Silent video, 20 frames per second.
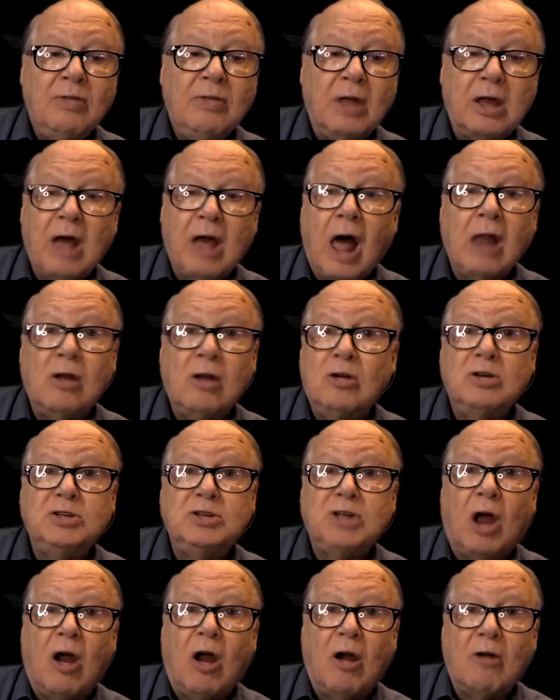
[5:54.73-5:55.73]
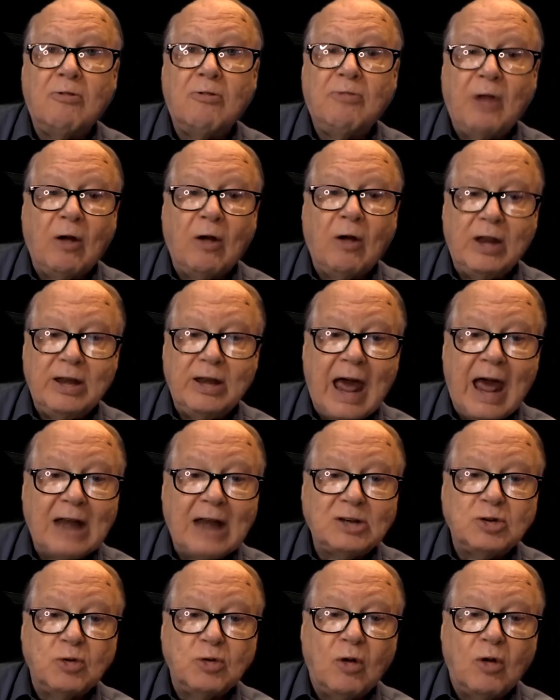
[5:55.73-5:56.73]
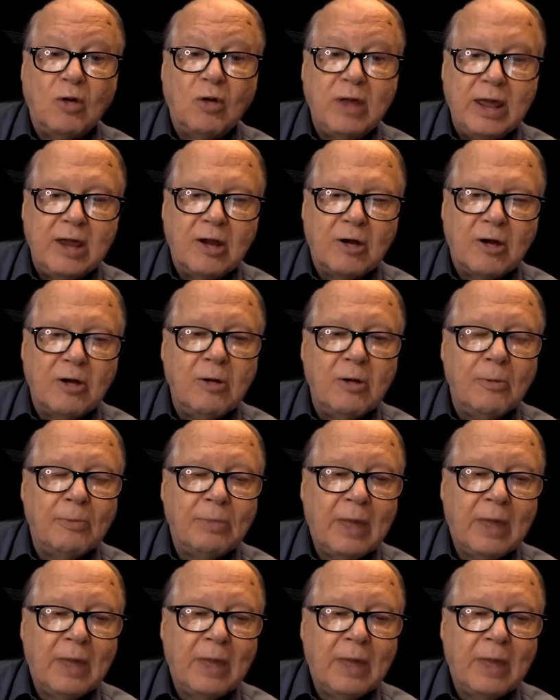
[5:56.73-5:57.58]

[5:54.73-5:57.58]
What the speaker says: The colors are fairly natural here,